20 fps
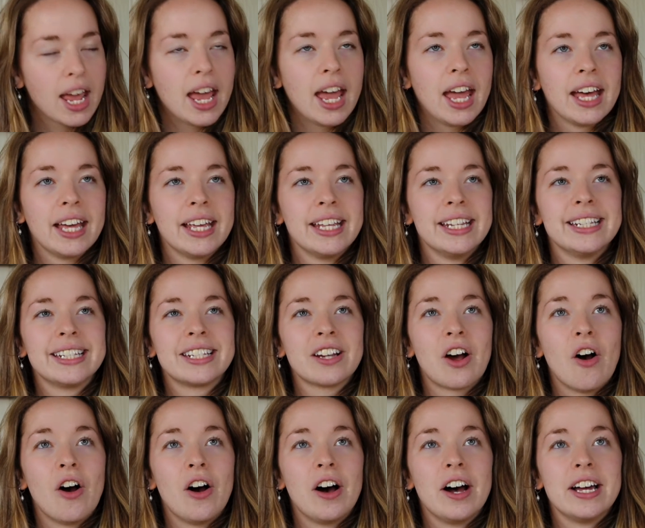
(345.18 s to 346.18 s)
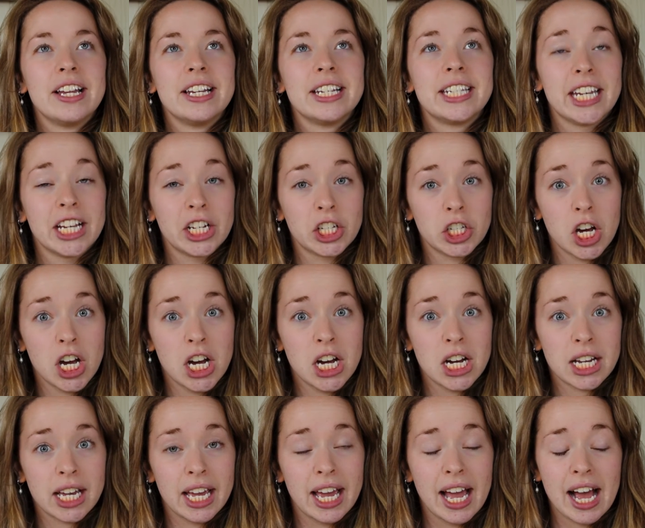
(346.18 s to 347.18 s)
And on
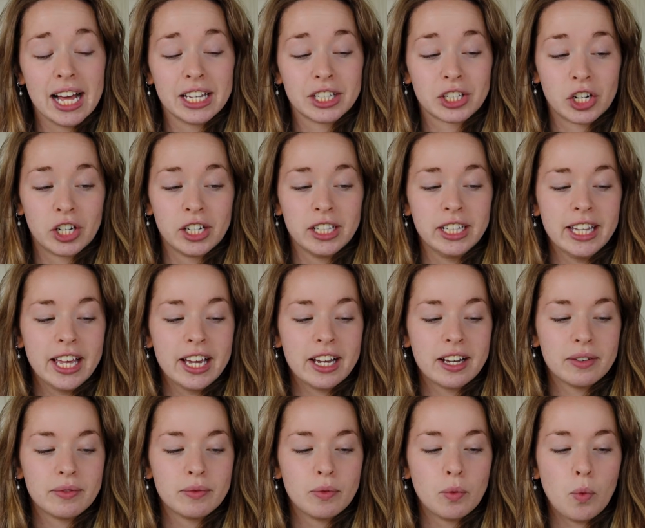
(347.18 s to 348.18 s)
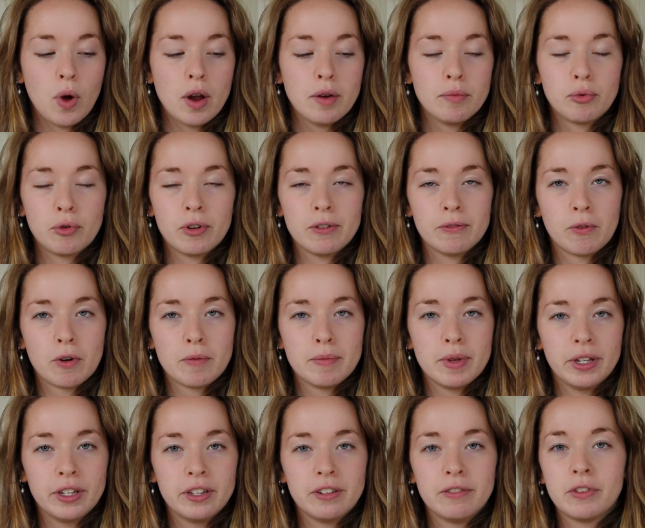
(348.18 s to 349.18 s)
TikTok, it has currently like 1.4
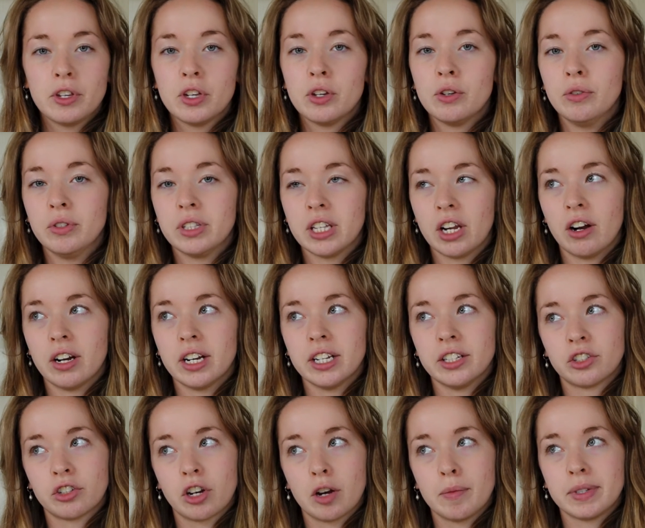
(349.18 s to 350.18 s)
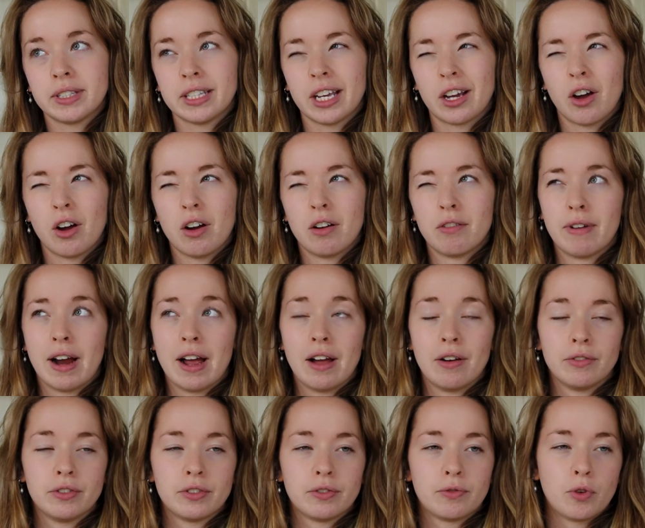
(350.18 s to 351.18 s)
million views. And on Instagram, it's like
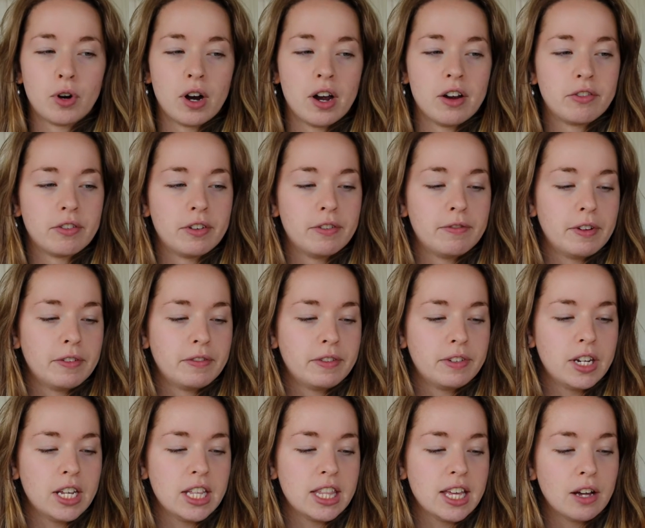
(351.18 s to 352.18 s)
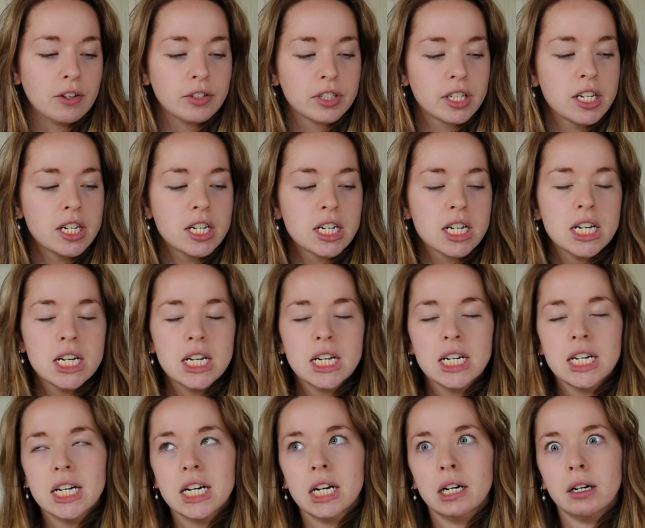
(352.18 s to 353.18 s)
around 450,000.
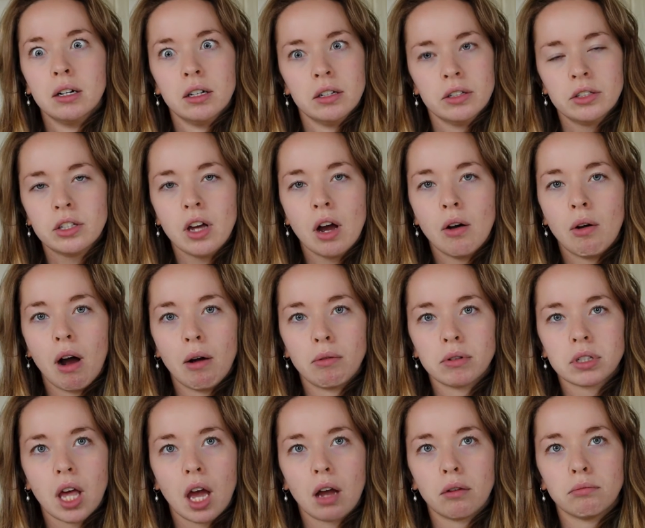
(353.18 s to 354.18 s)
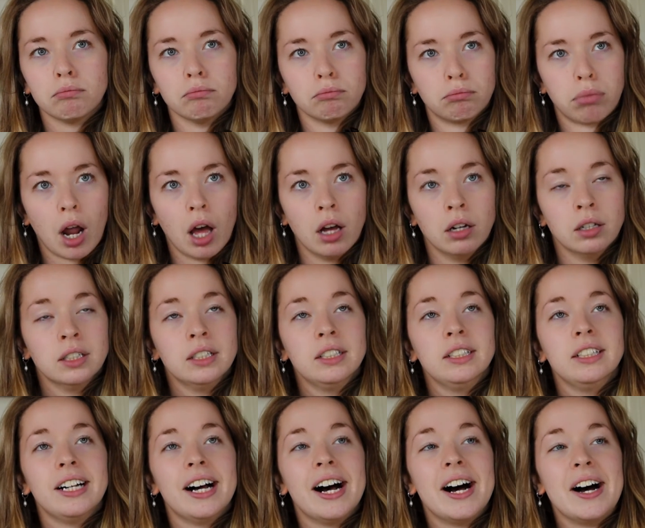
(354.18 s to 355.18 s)
So I was like, bruh.
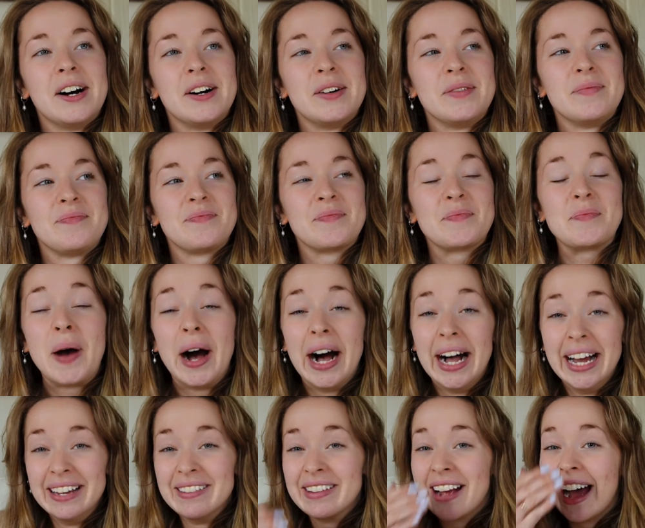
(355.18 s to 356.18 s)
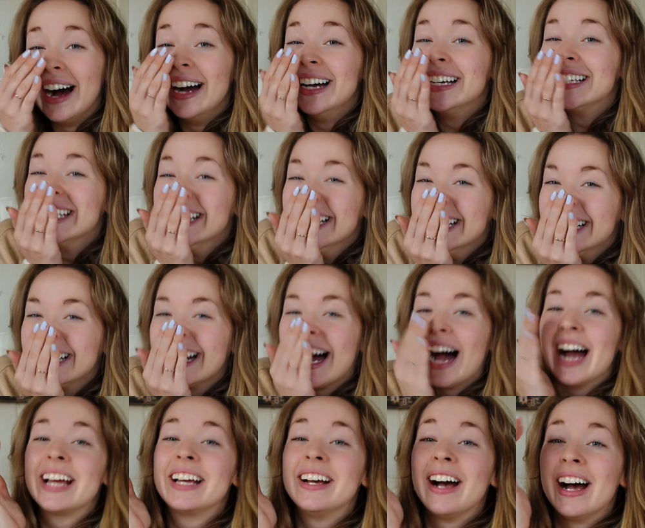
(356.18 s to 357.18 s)
But guys,
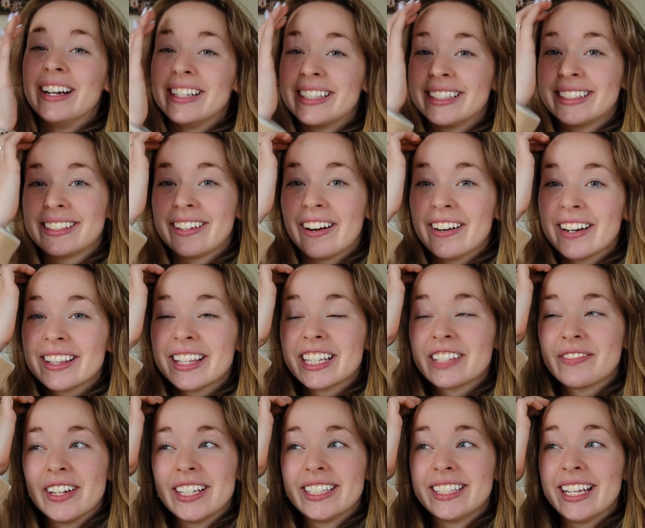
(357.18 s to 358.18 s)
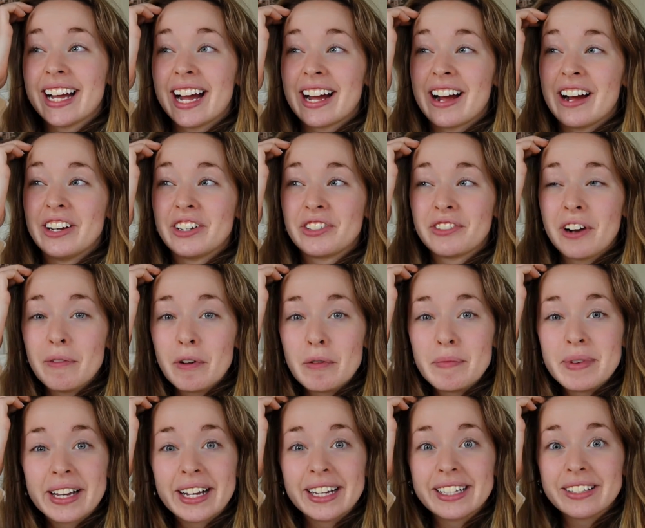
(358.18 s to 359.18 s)
I started this by saying I got in trouble
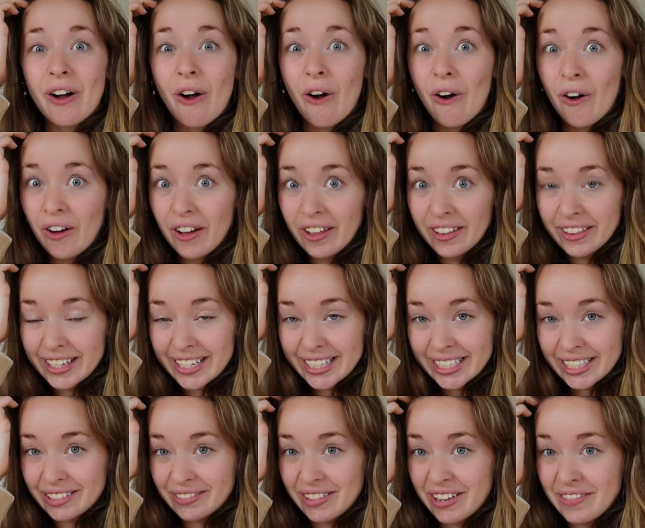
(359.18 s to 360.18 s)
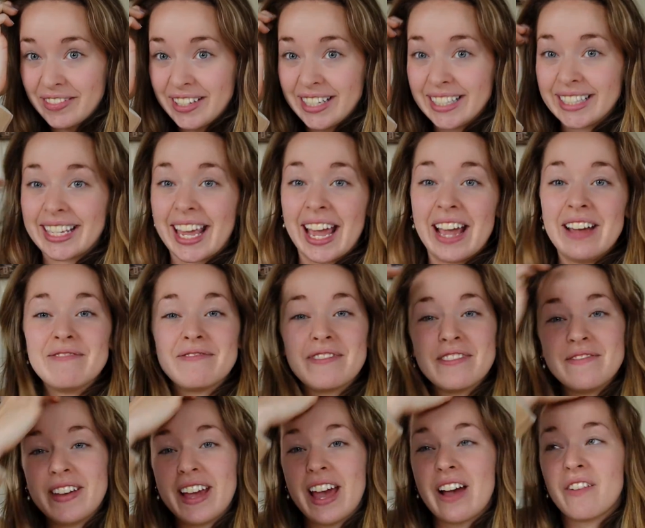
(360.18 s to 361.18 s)
because all these Swifties came
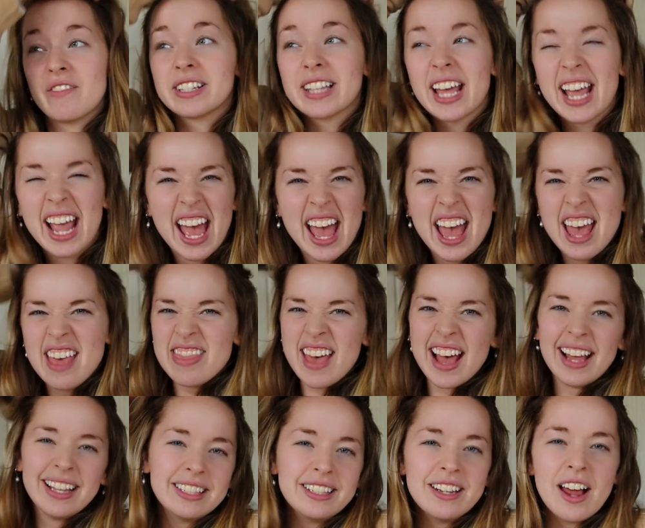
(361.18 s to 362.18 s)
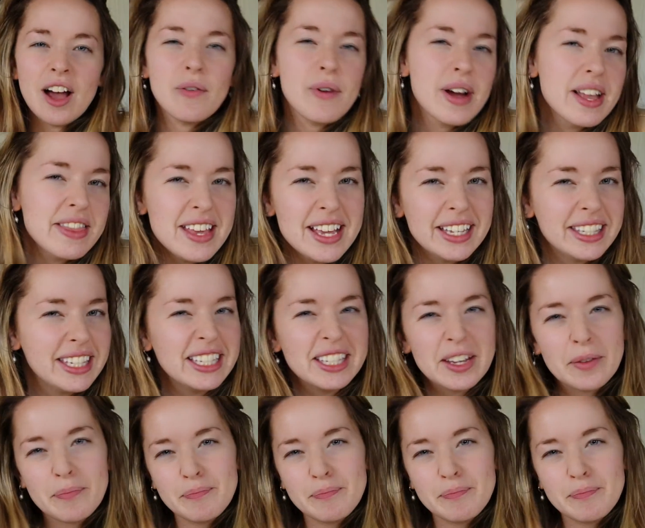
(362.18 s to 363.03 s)
for me and was like, that's not what this is